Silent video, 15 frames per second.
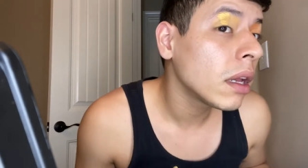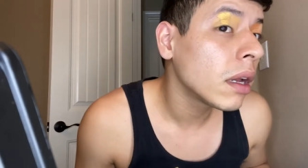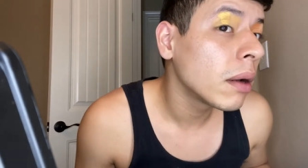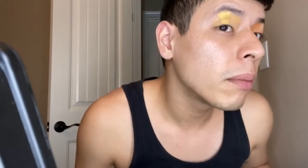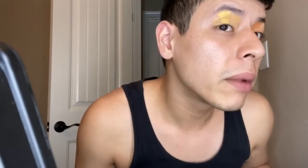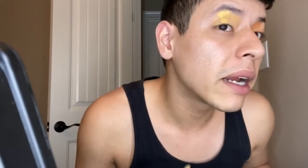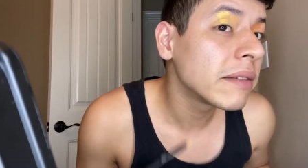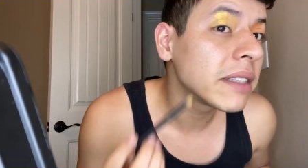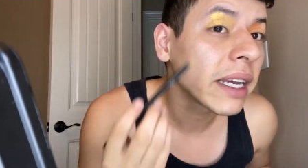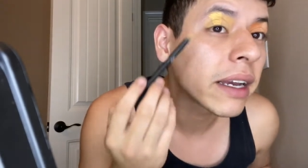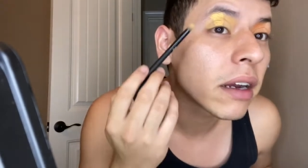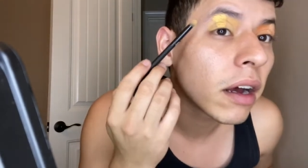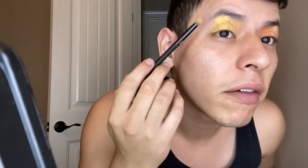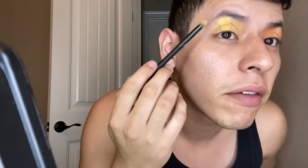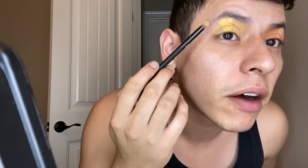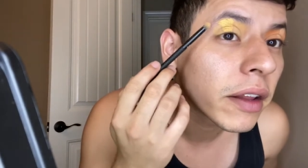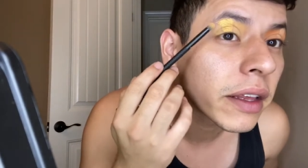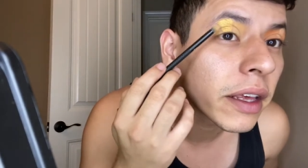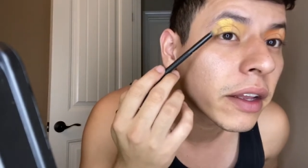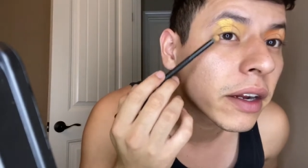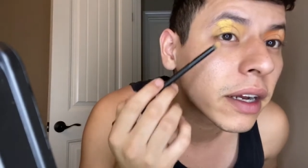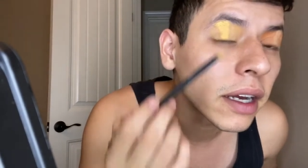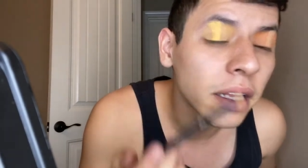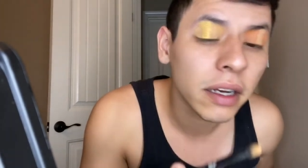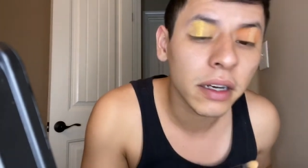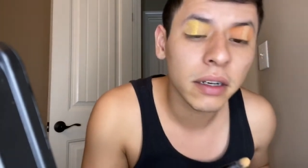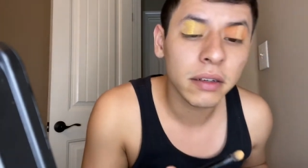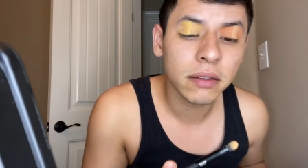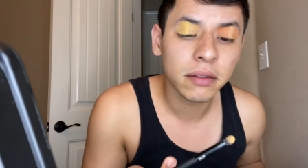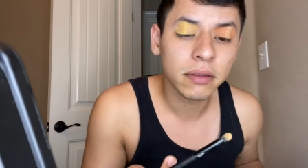But I've taken off all the other
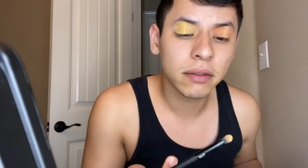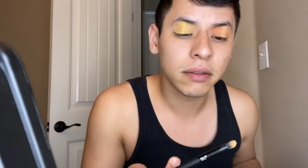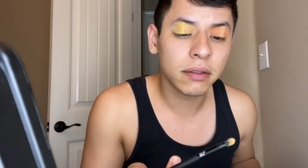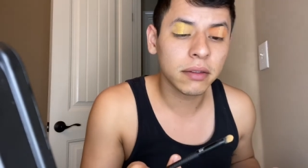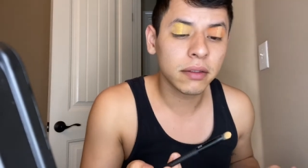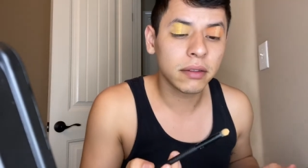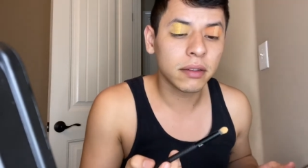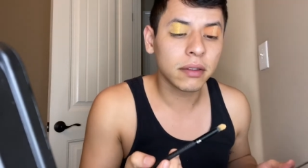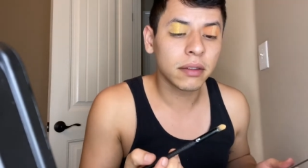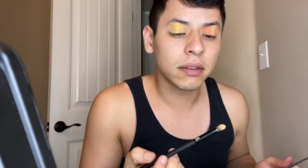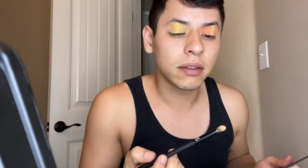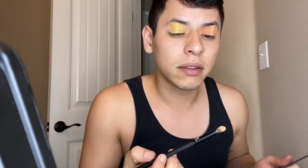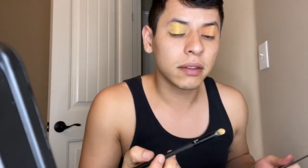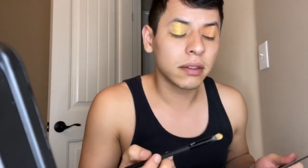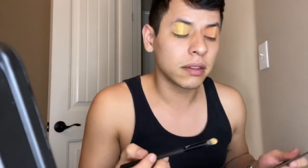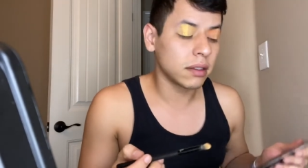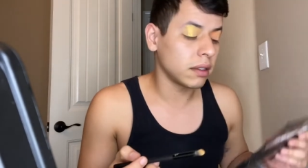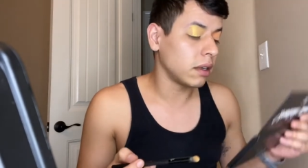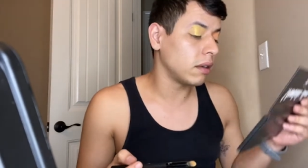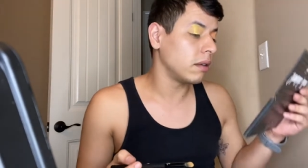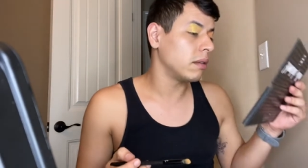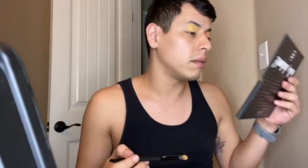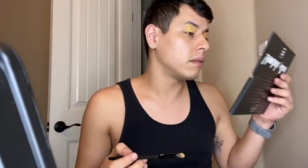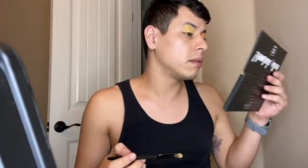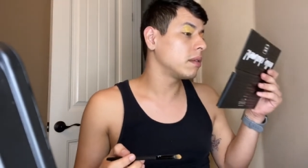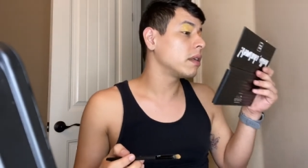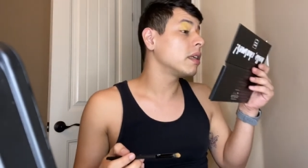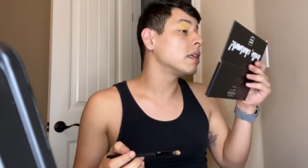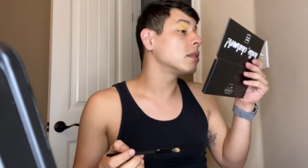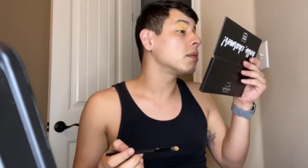color, so
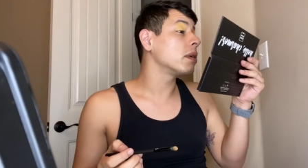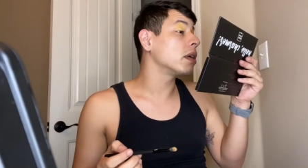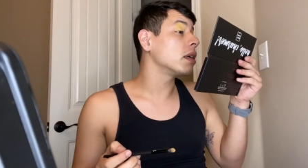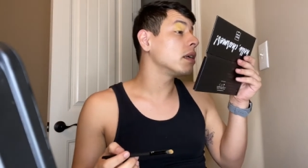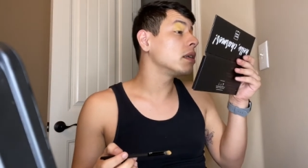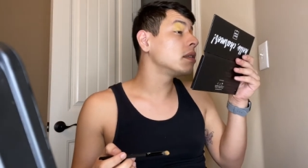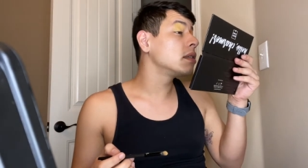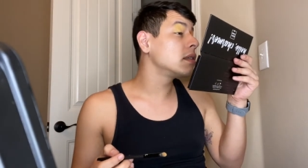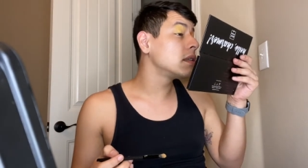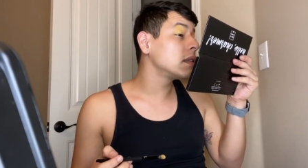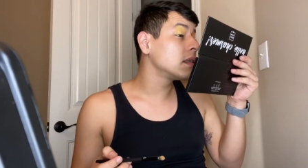it is what it is.